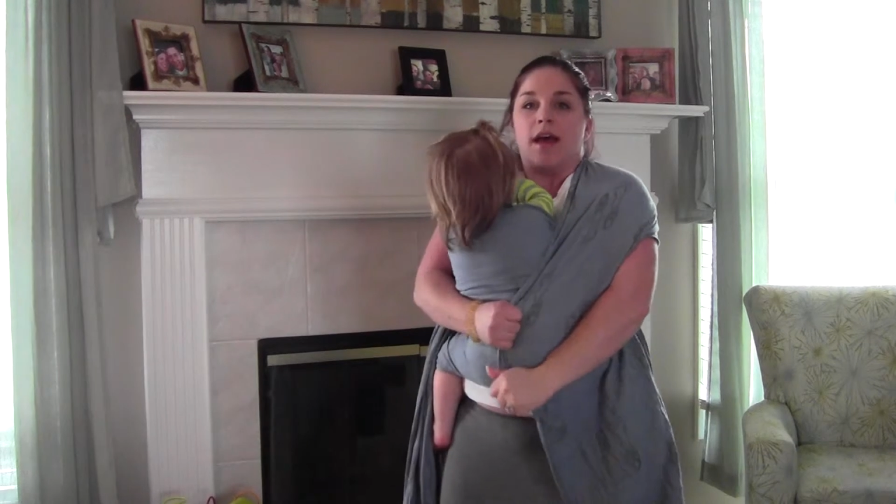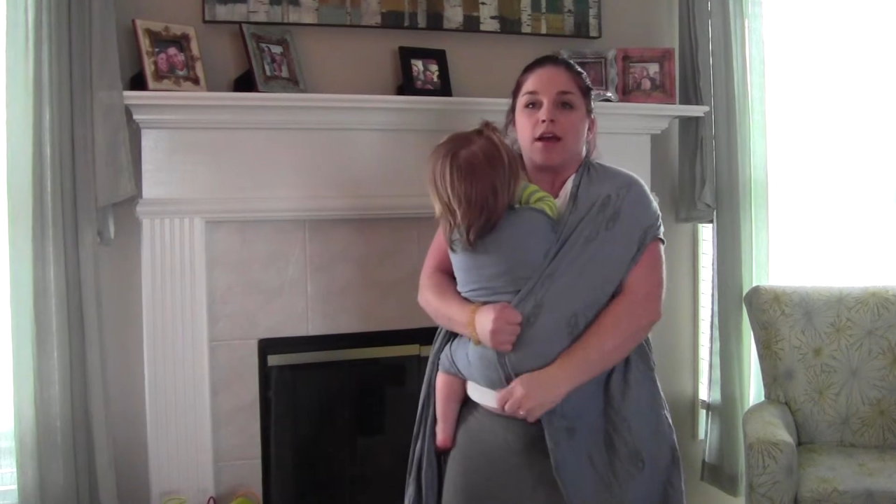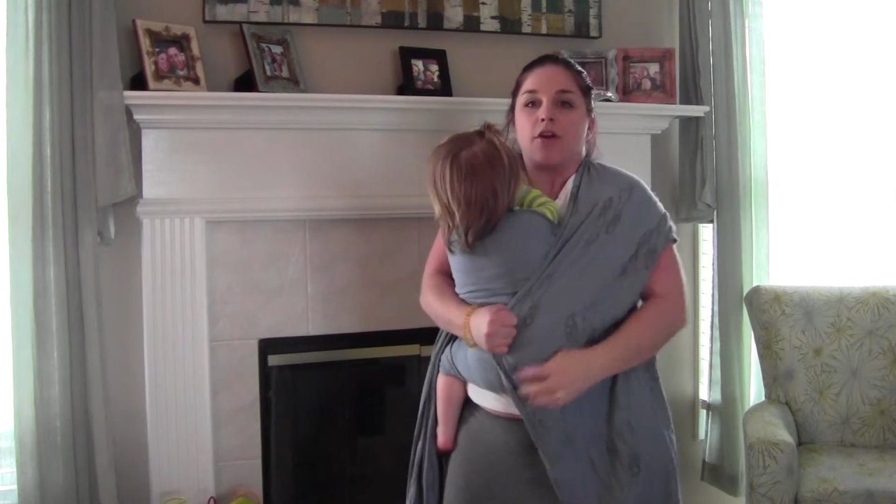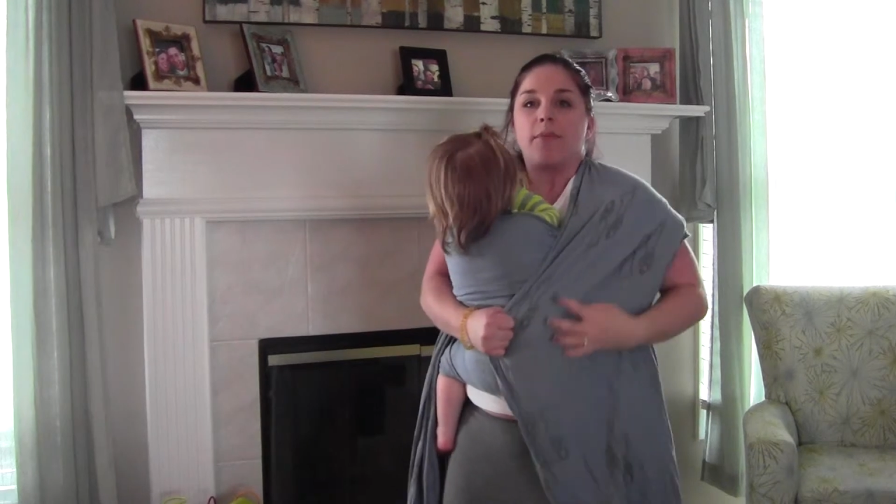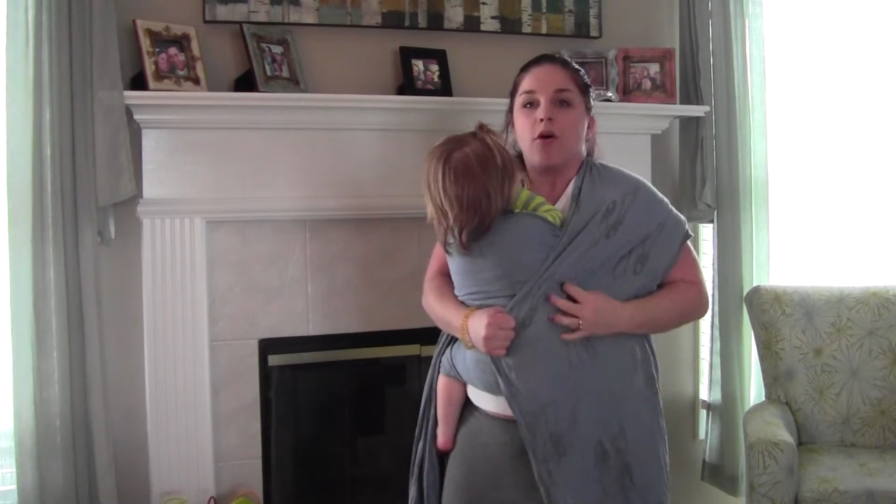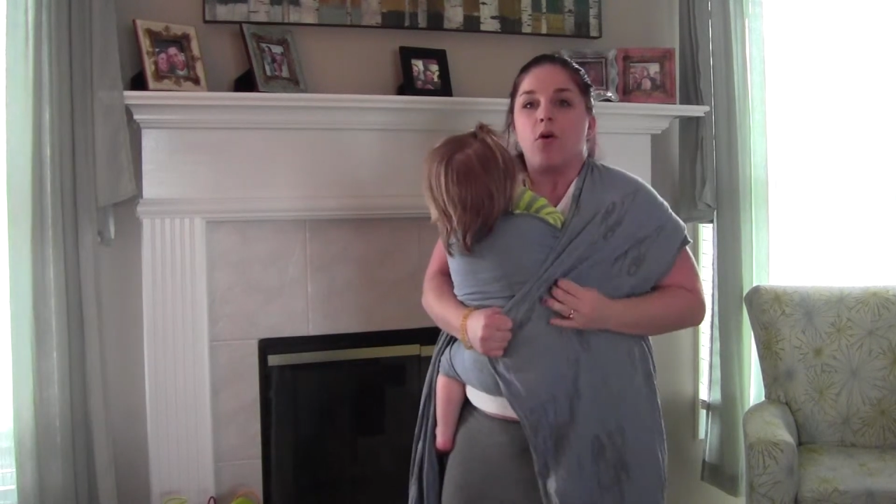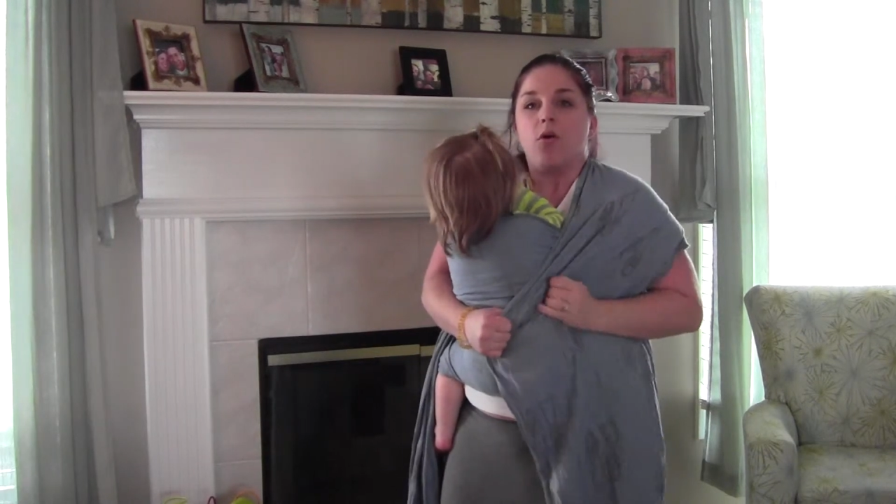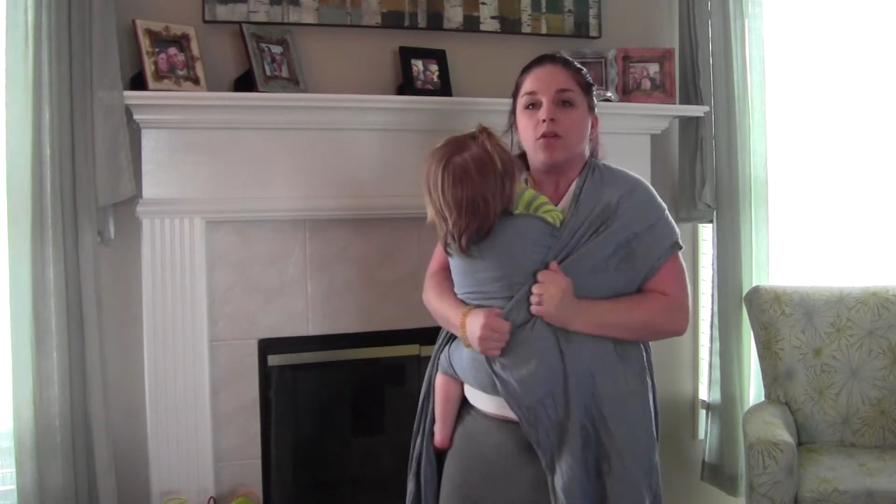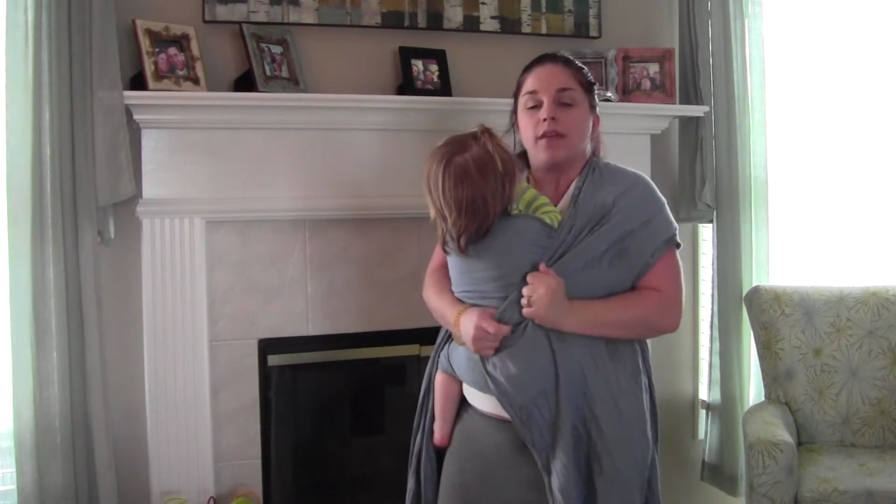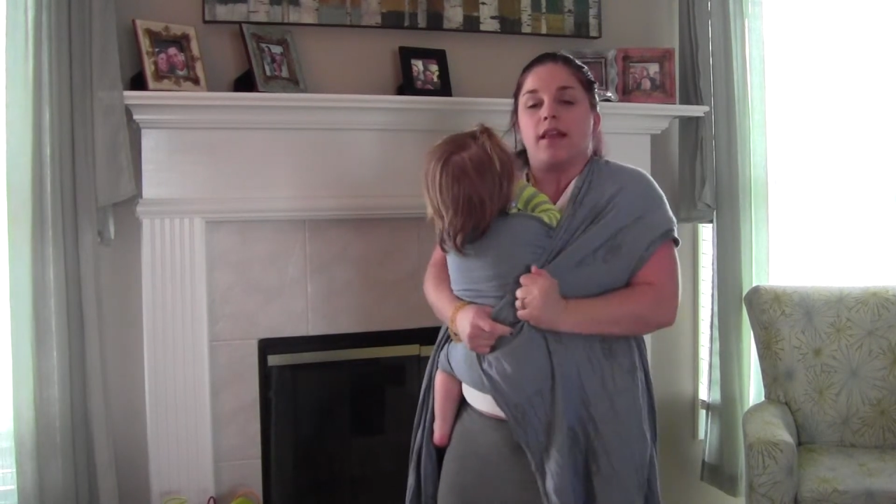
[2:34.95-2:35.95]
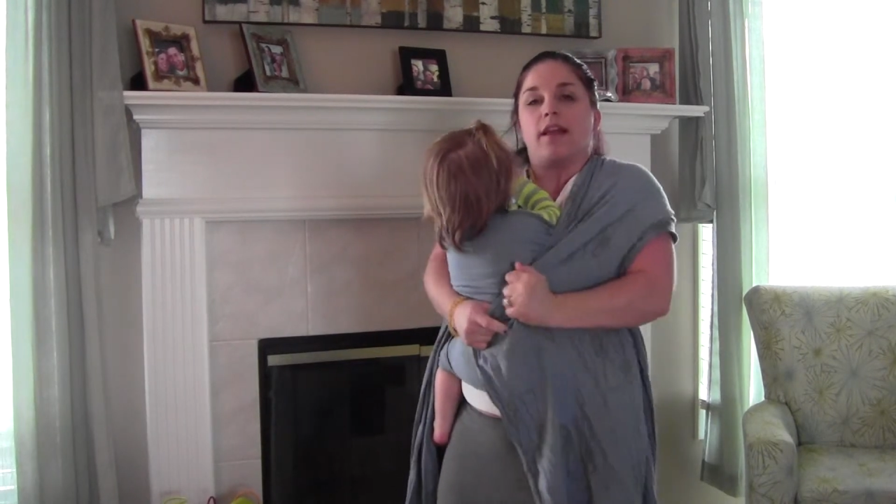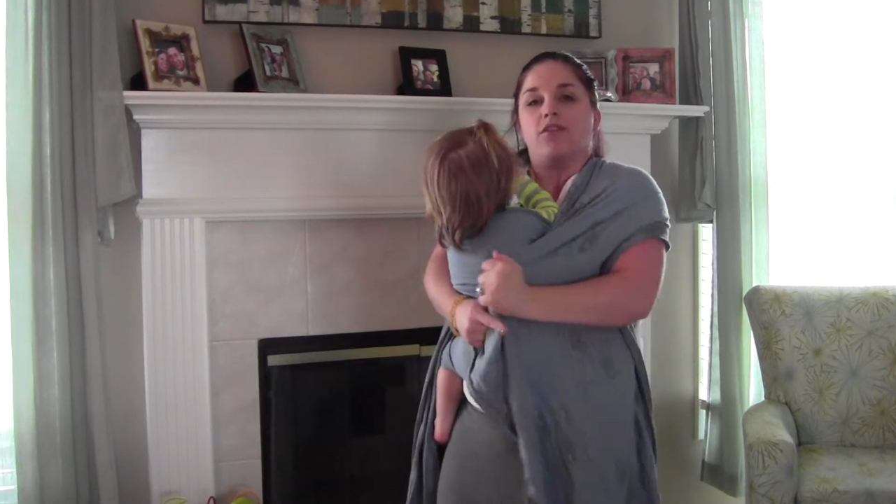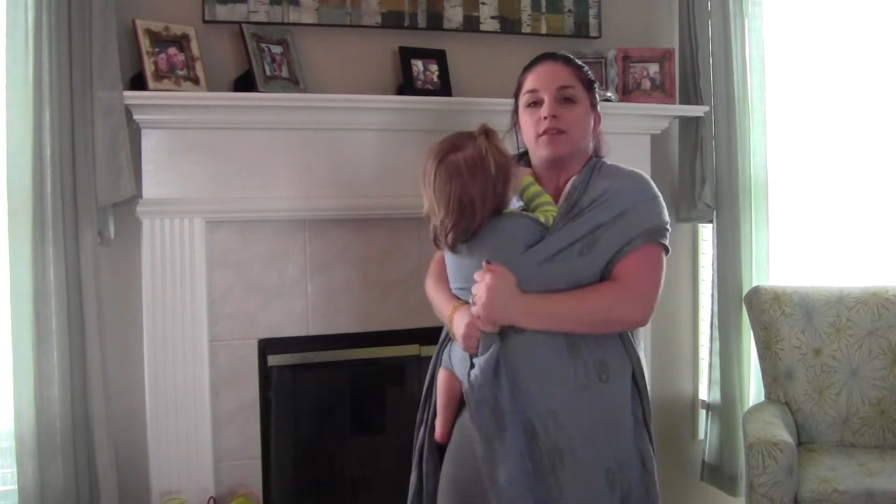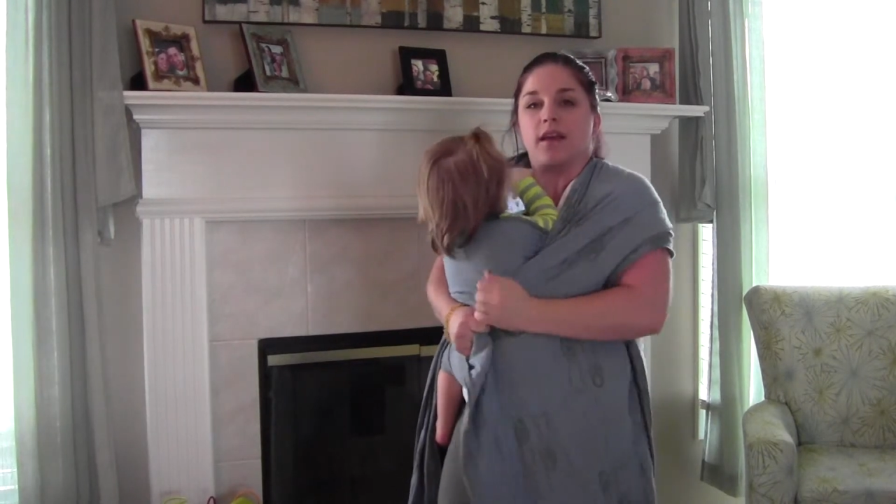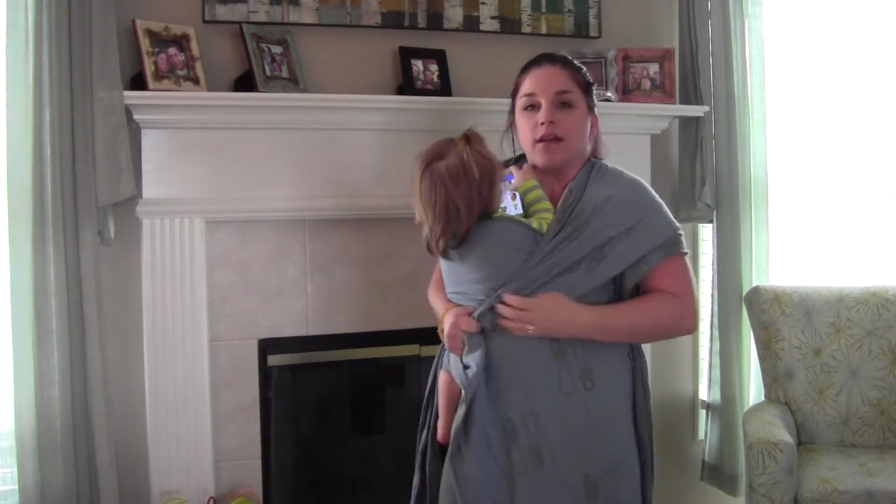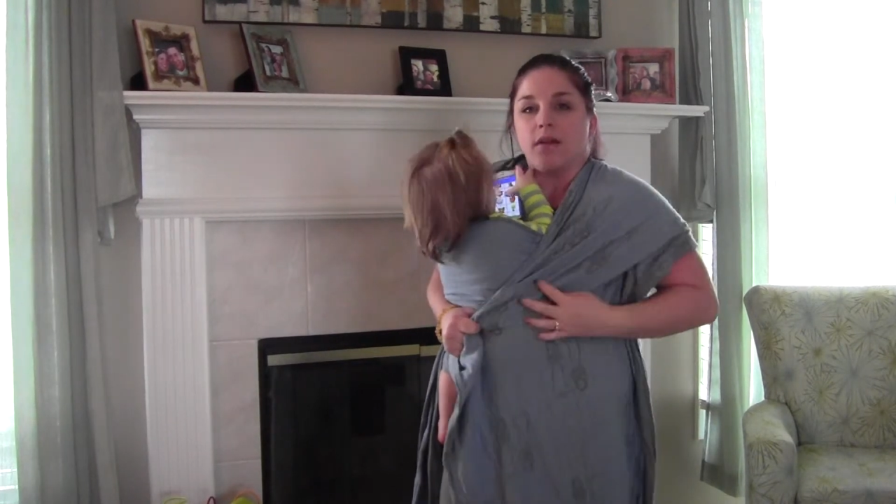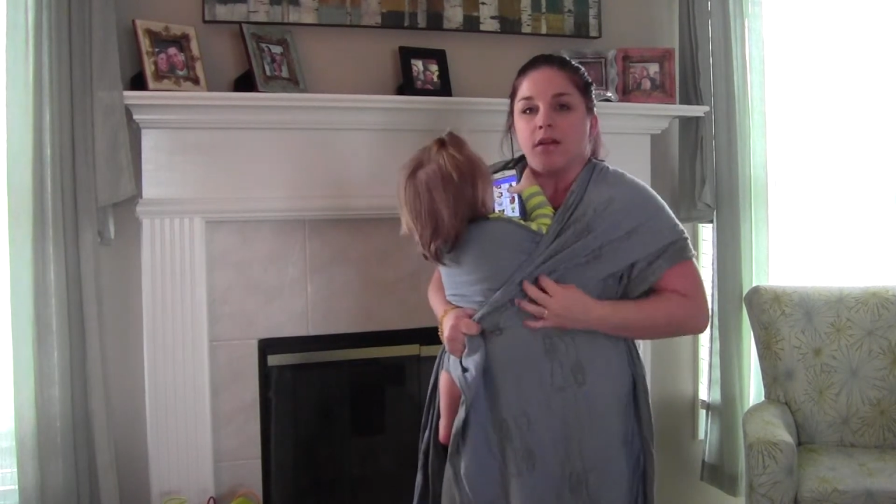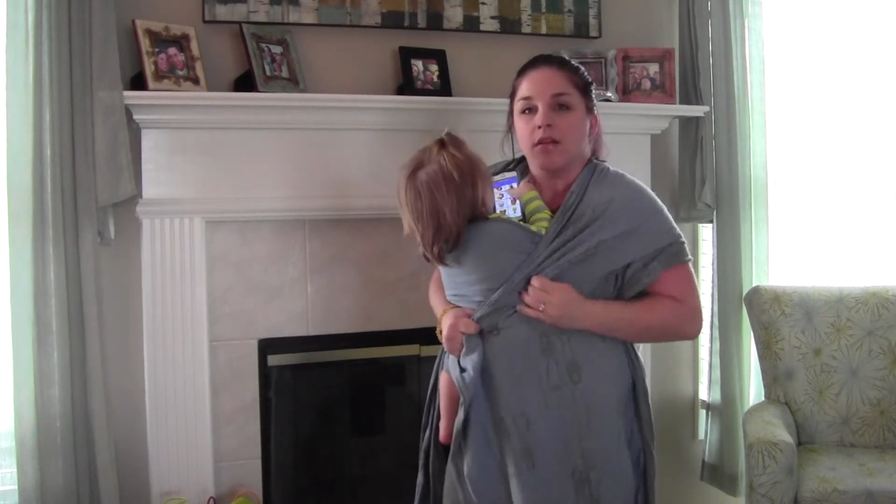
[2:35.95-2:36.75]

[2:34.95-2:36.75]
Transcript: I grab a hold, and I just kind of